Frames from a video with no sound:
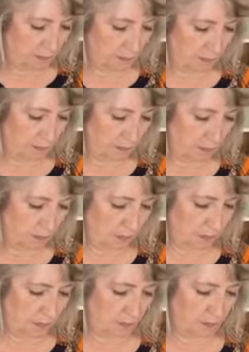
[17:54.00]

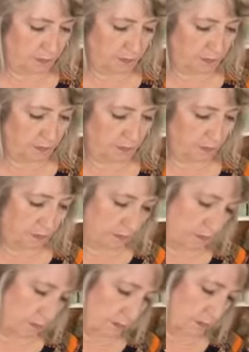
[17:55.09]

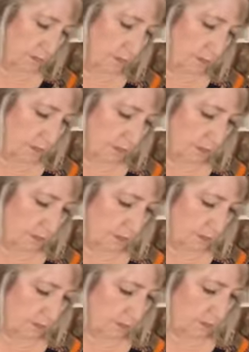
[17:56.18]

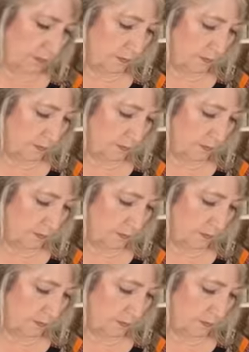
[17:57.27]
Nothing is said.